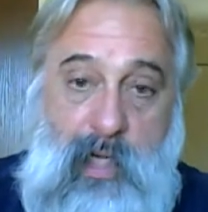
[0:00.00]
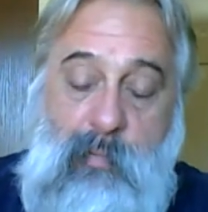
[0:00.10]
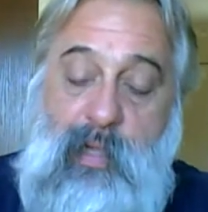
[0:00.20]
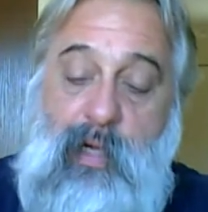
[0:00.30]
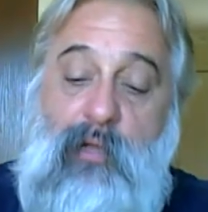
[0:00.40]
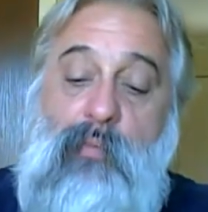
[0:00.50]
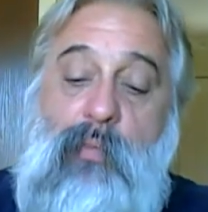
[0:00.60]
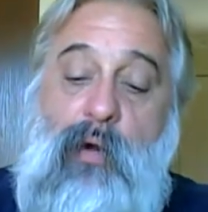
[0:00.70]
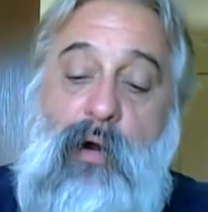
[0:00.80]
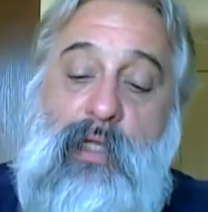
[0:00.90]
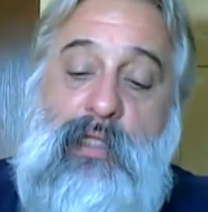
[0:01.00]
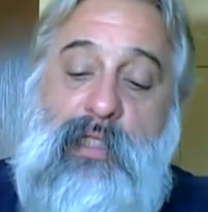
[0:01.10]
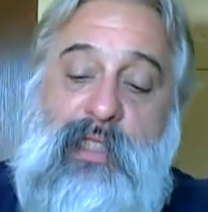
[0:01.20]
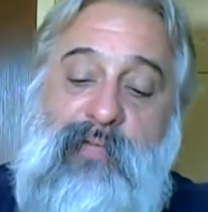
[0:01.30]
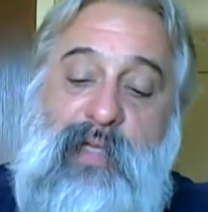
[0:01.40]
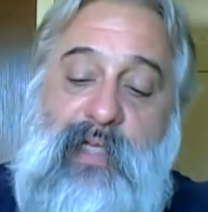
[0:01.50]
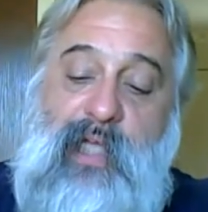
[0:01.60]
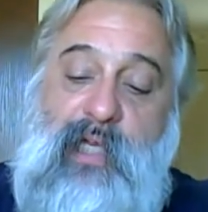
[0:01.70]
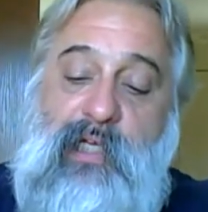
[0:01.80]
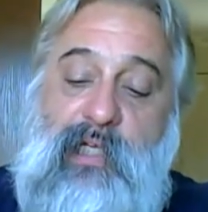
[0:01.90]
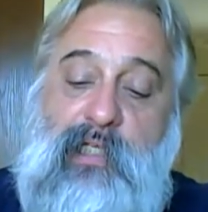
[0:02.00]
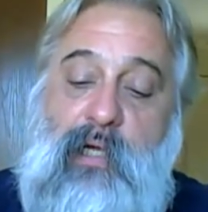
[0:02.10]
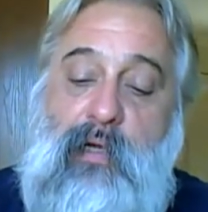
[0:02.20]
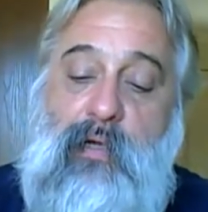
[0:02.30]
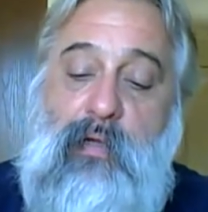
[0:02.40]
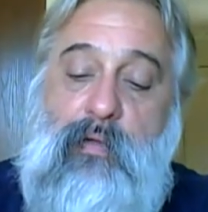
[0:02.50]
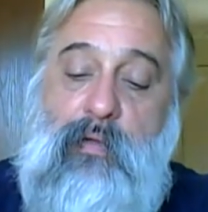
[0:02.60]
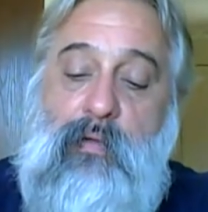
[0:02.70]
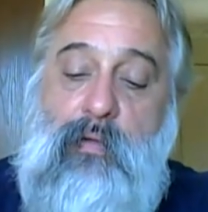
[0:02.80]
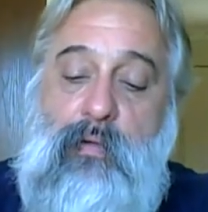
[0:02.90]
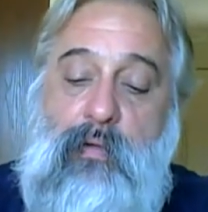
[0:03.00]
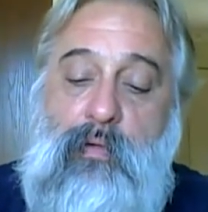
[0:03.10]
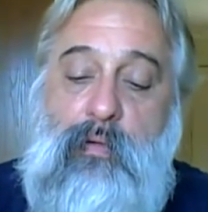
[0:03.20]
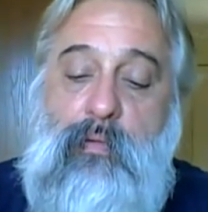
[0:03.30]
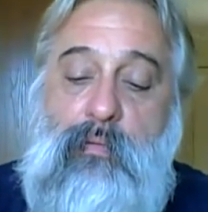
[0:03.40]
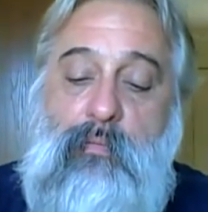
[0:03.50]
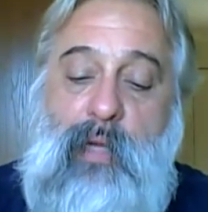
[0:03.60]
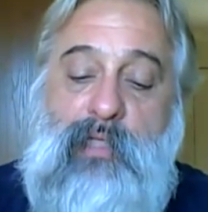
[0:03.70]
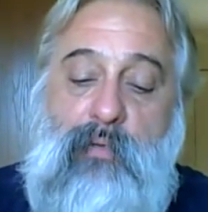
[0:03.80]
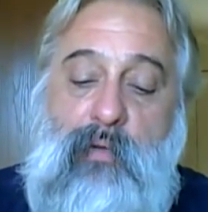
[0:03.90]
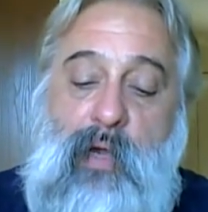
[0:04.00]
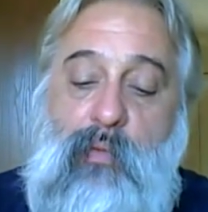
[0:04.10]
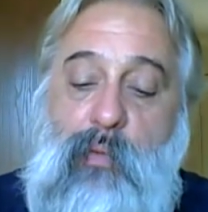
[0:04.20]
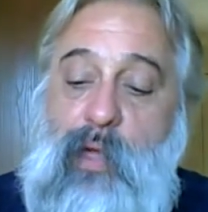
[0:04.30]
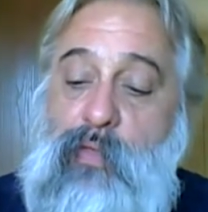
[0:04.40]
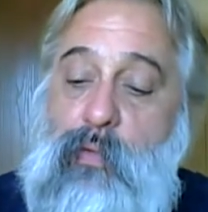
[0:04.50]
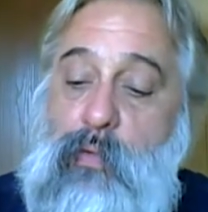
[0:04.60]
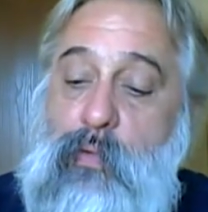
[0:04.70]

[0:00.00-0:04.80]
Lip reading: I'd get me a little Marlin 17 just to mess around with.